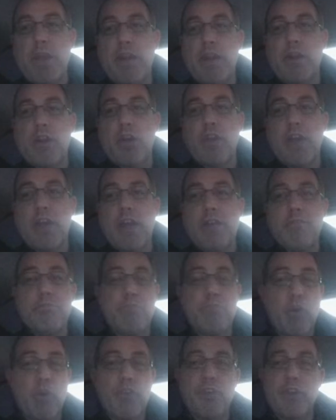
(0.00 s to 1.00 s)
and all that.
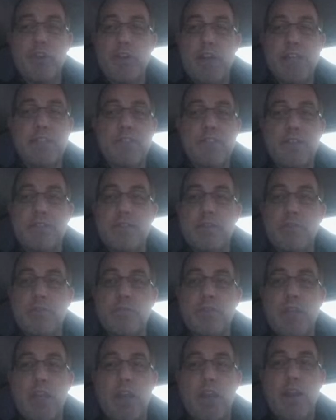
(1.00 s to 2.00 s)
Both are great systems,
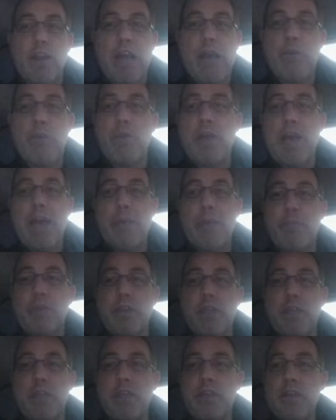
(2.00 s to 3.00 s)
and I will
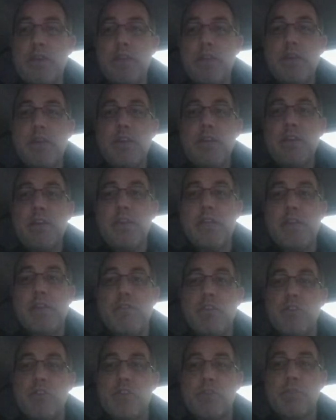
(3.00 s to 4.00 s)
happily give
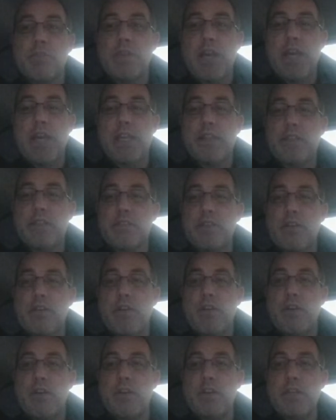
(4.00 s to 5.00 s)
you some guidance
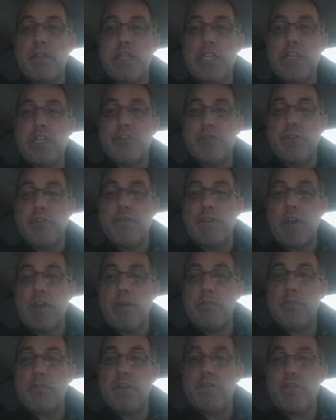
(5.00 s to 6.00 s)
on either of them
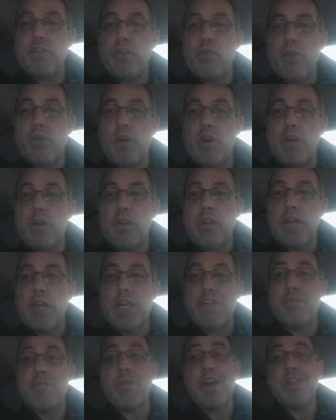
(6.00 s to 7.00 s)
if you want. And if
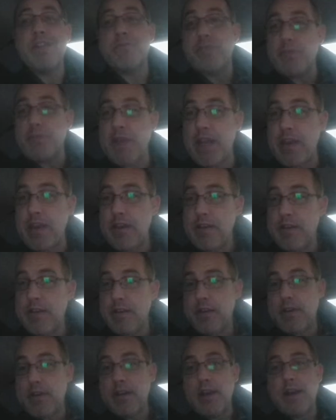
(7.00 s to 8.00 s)
you buy them from me,
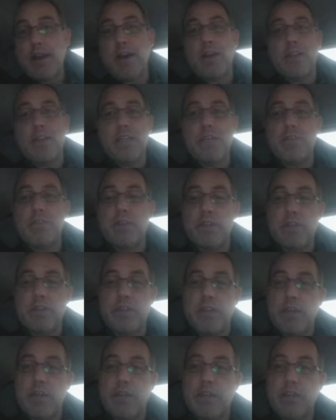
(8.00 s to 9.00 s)
I'll even
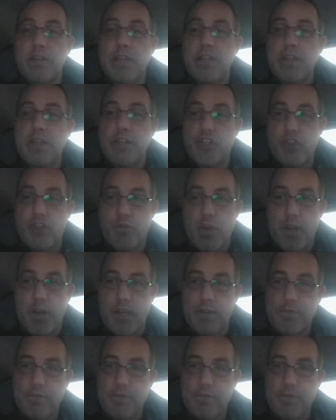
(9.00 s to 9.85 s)
get you running.